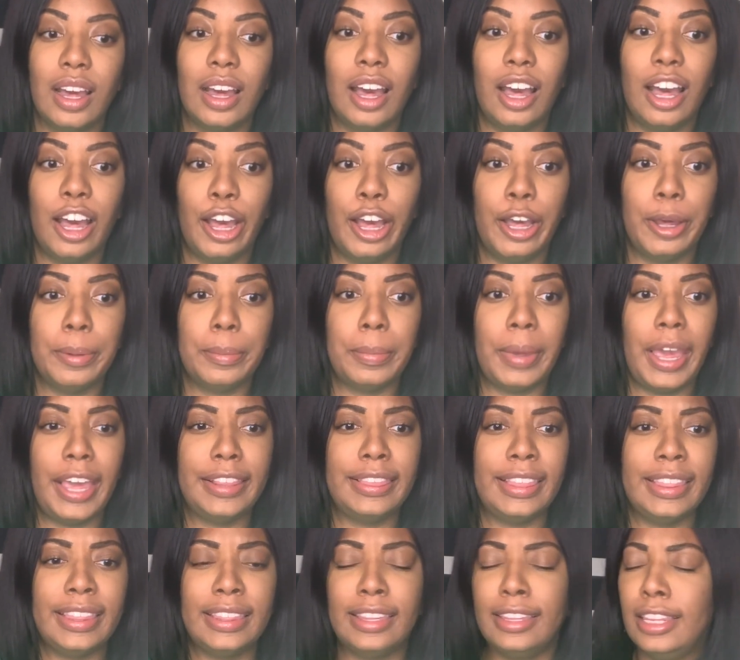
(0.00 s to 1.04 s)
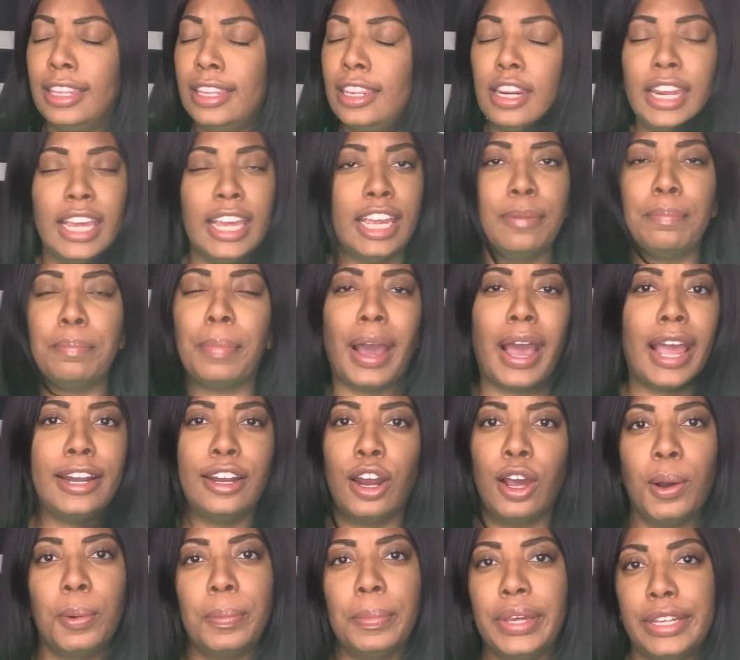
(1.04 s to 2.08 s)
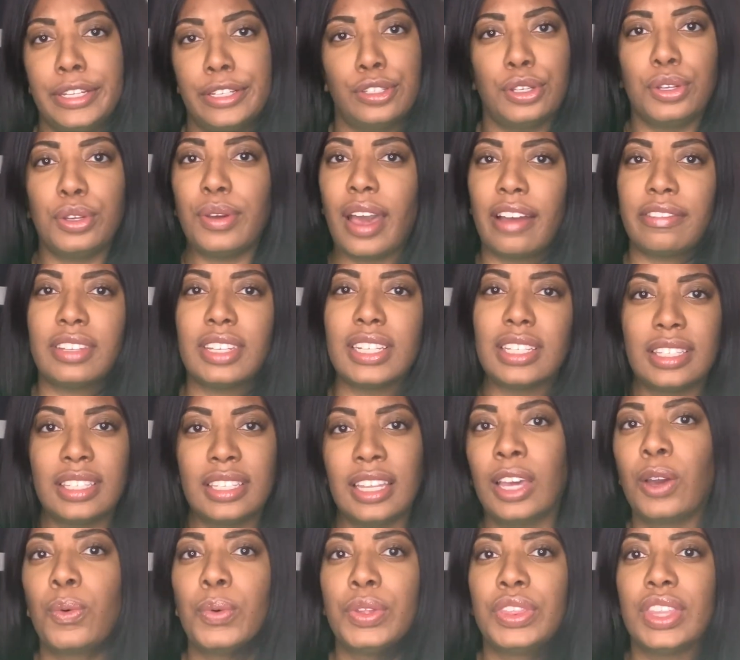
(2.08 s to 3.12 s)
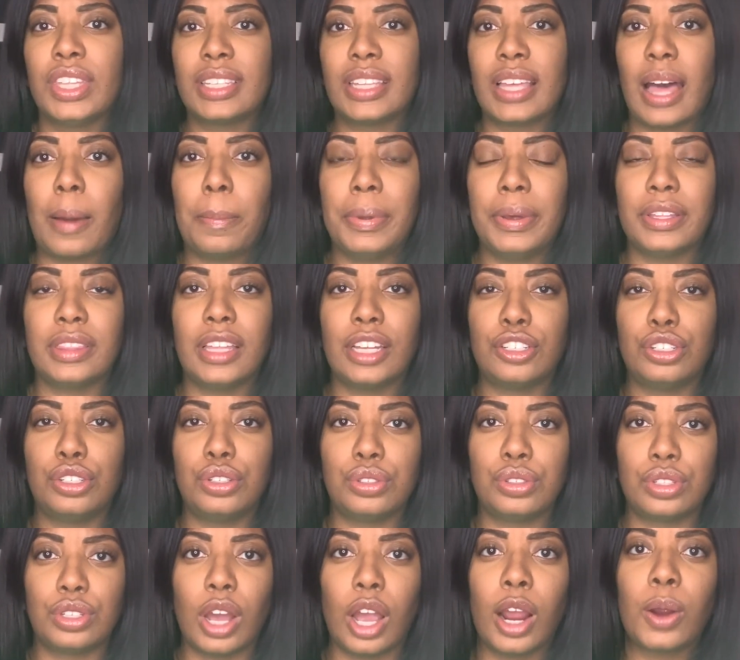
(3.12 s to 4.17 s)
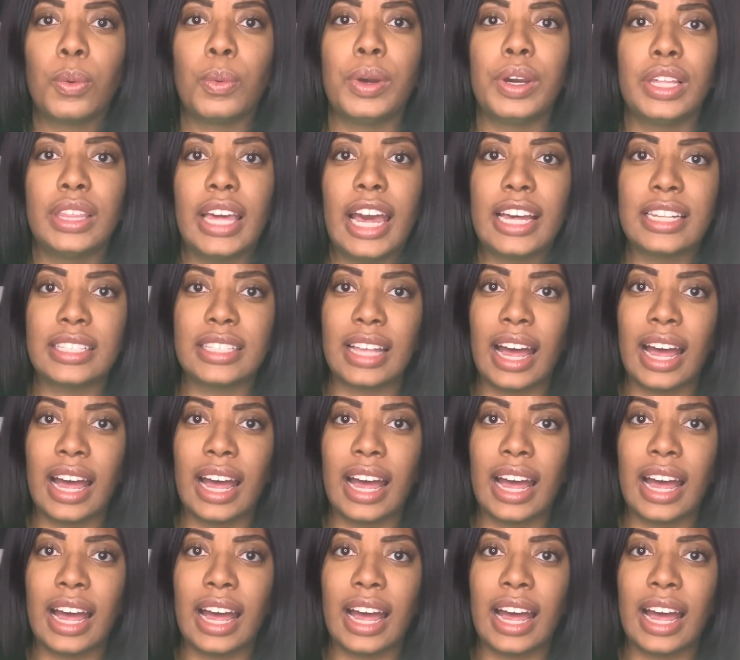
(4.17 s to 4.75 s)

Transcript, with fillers: And by no means do you have to stick with the topic that you start with. As